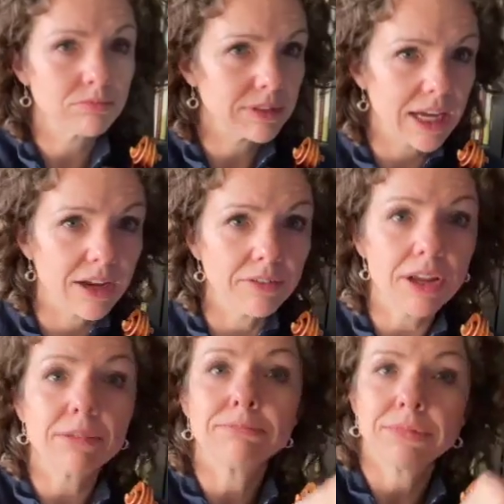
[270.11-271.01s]
Down,
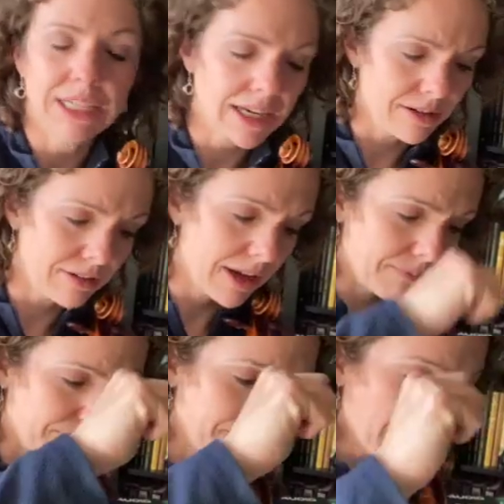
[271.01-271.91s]
up, down, up.
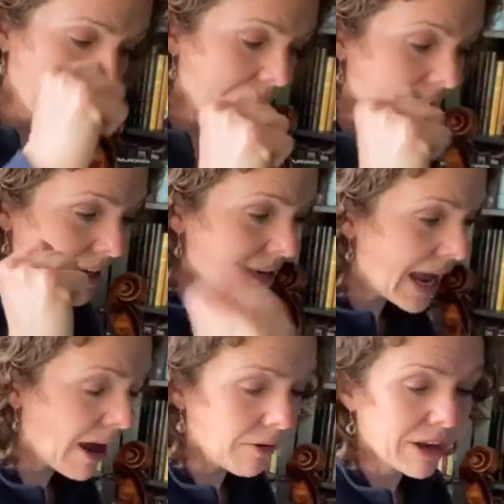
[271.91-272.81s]

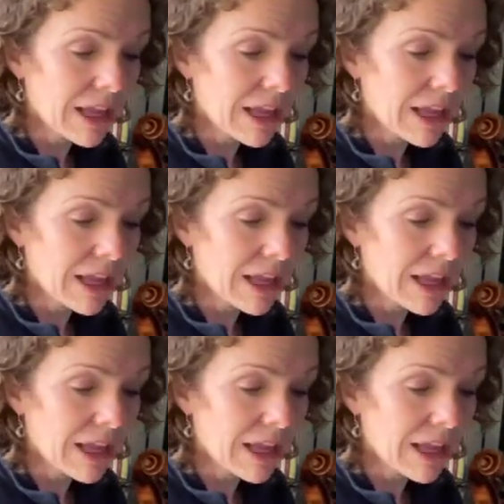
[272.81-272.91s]
Now,